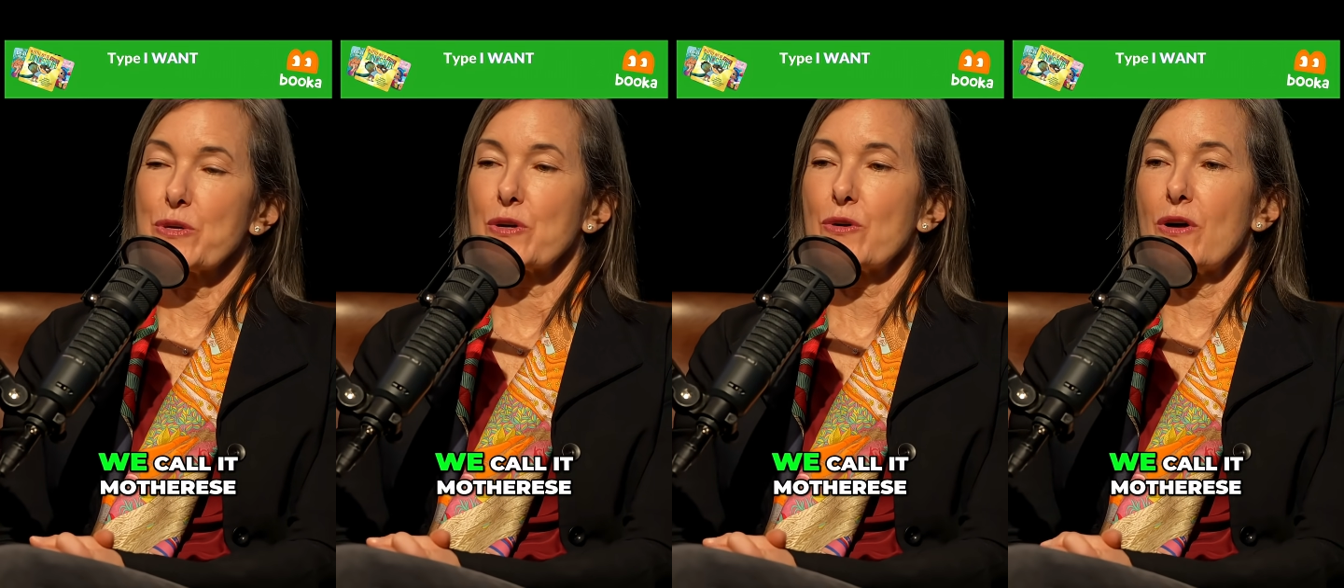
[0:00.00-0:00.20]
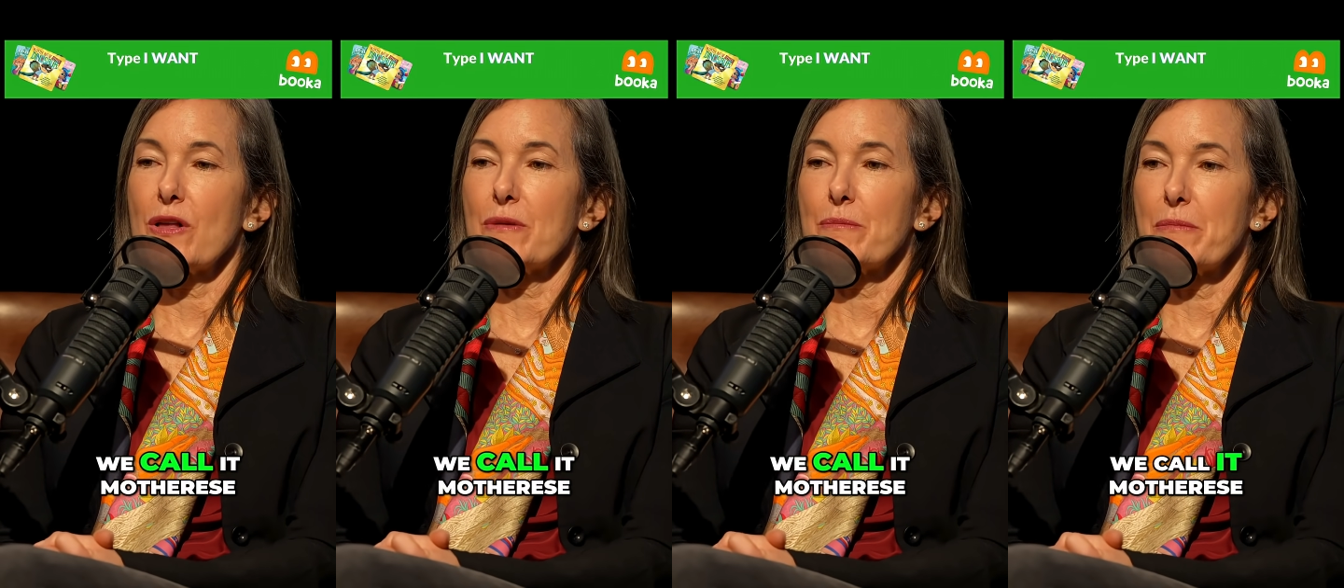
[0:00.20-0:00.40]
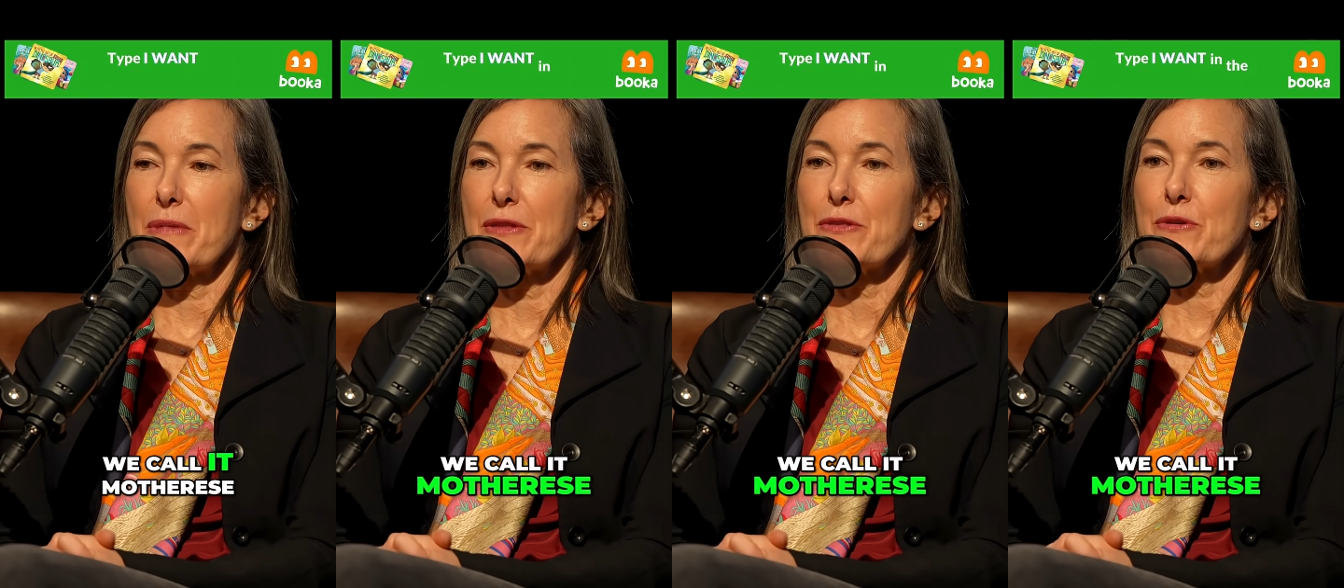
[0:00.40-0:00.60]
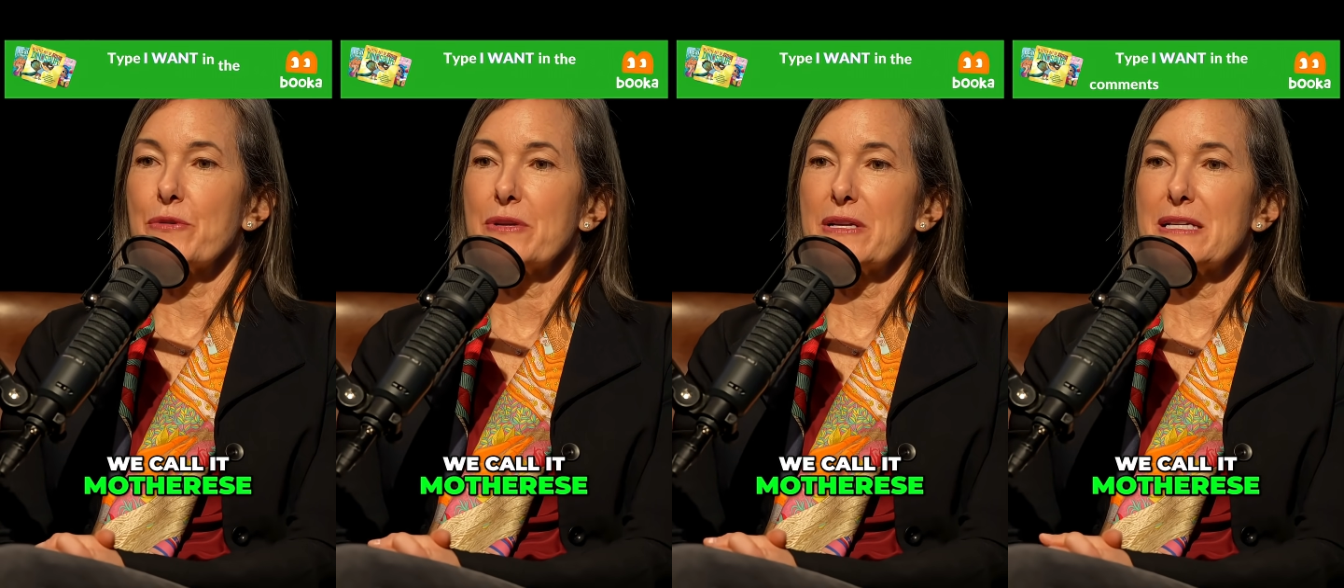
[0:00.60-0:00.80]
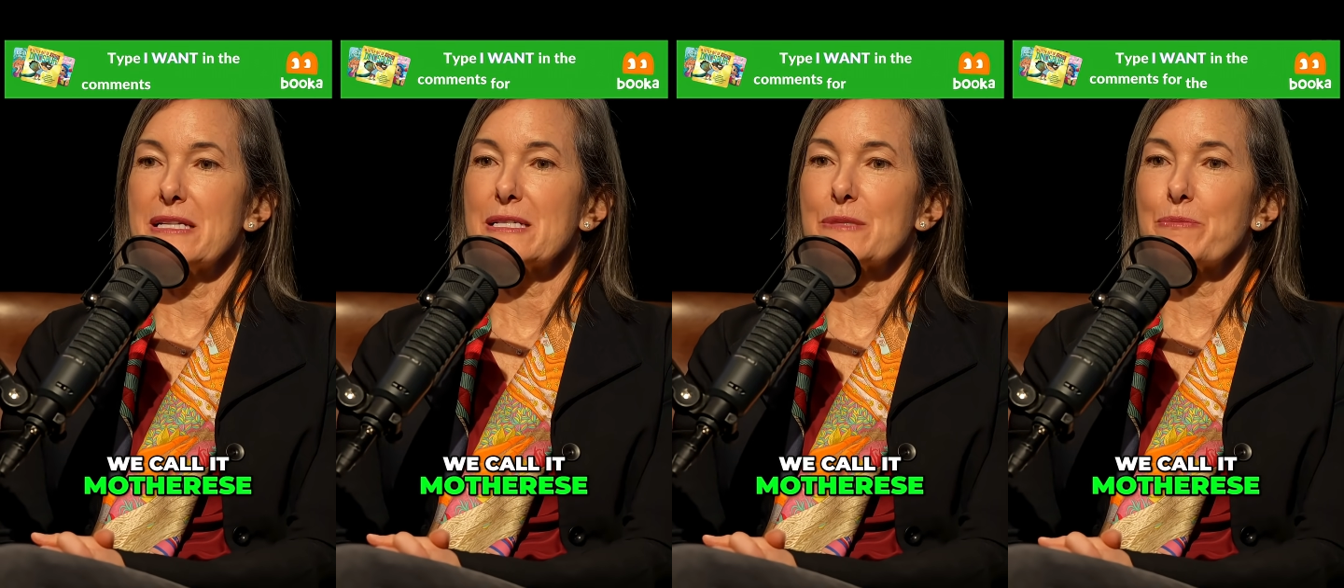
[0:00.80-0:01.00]
we call it
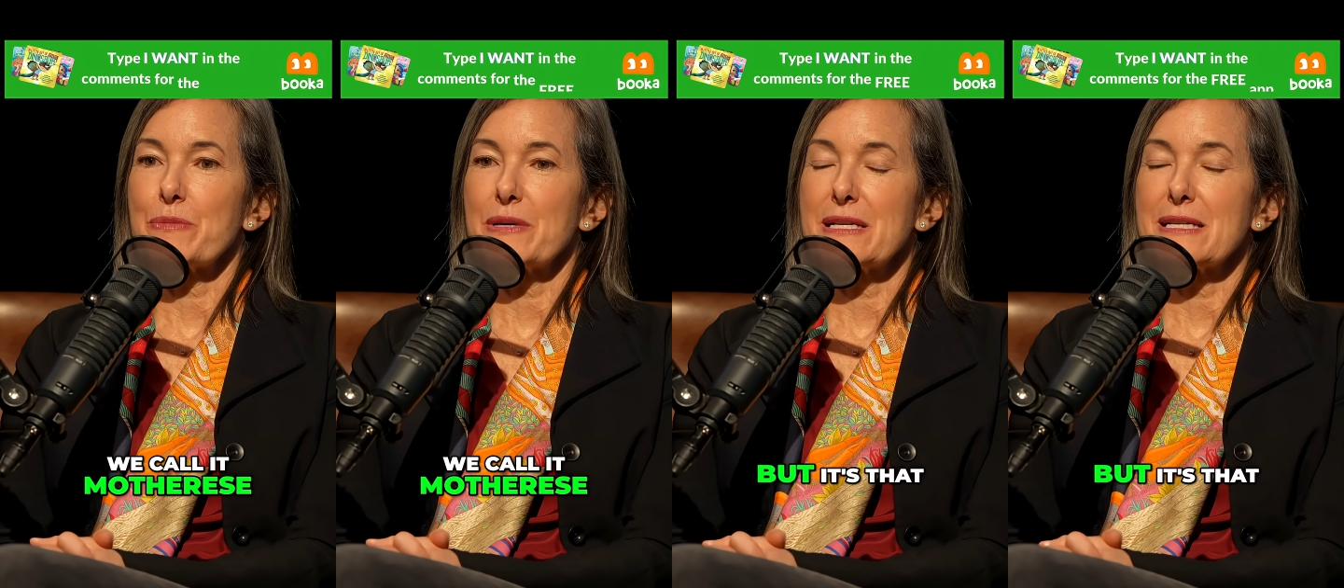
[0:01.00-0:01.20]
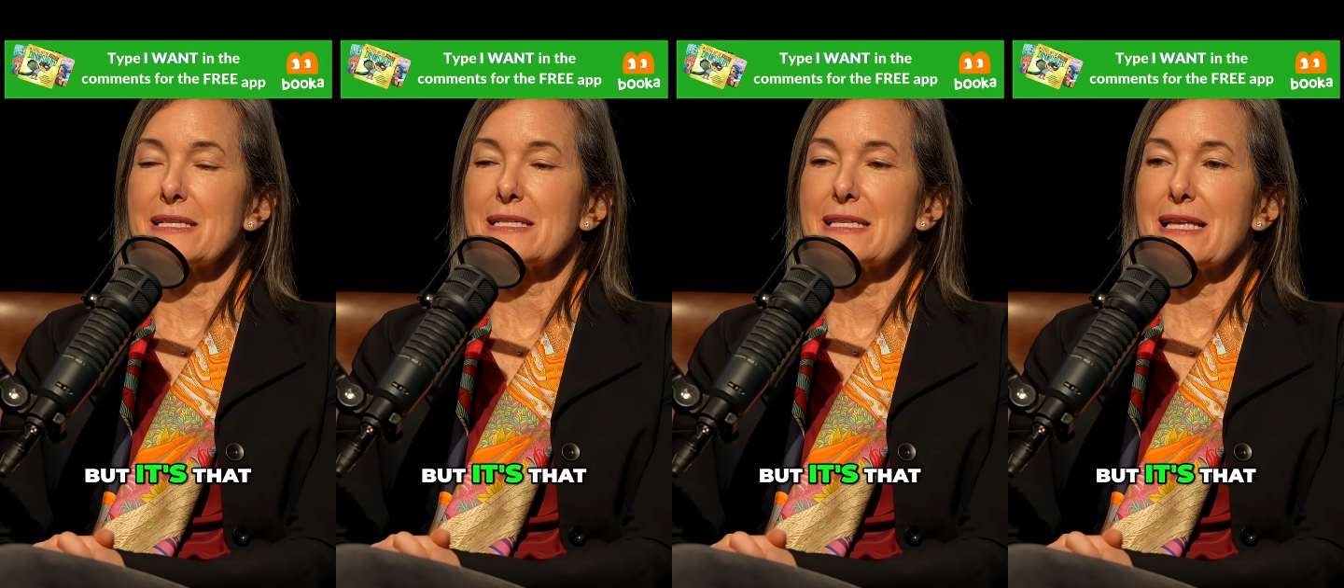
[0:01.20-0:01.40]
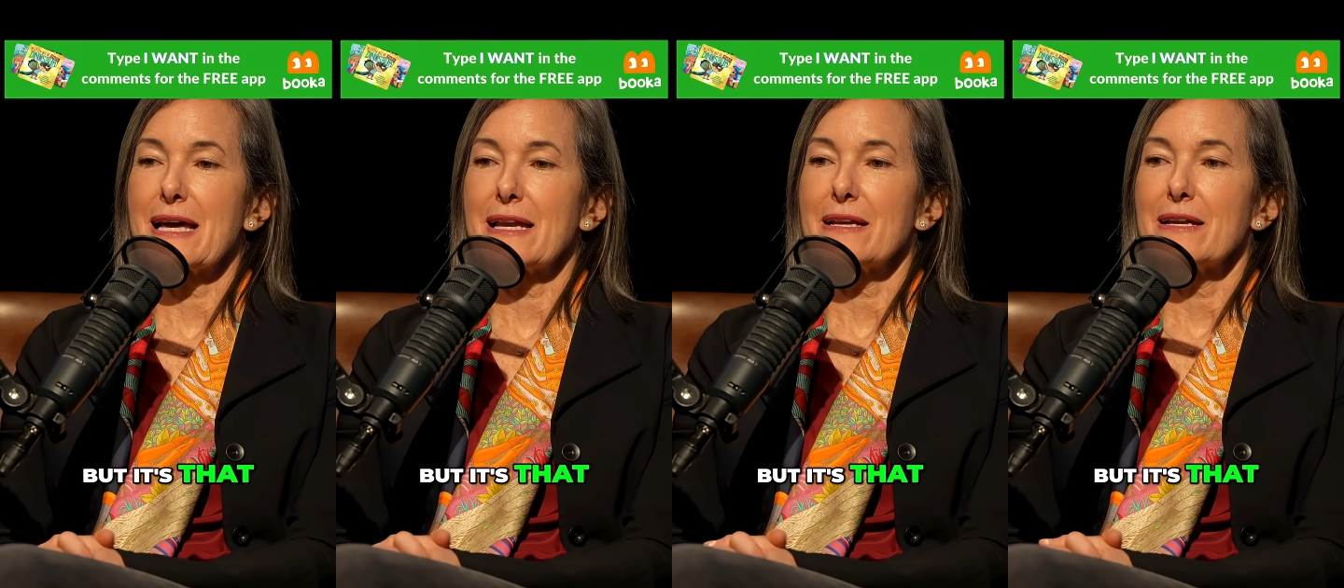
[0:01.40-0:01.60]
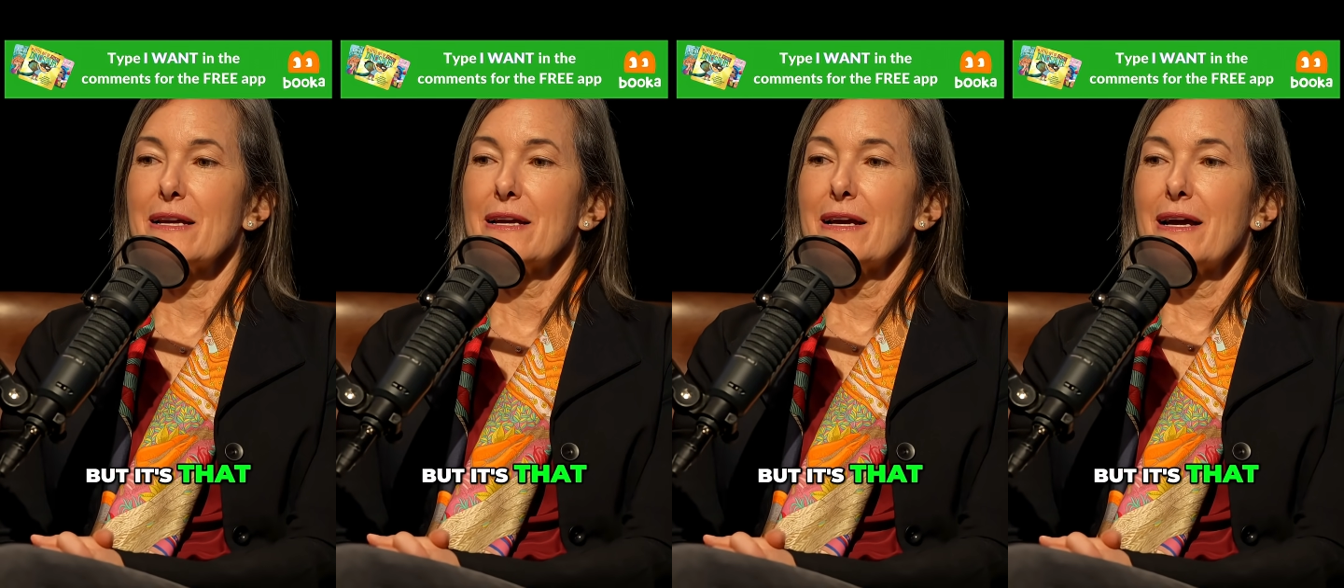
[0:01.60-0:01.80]
motherese, but it's that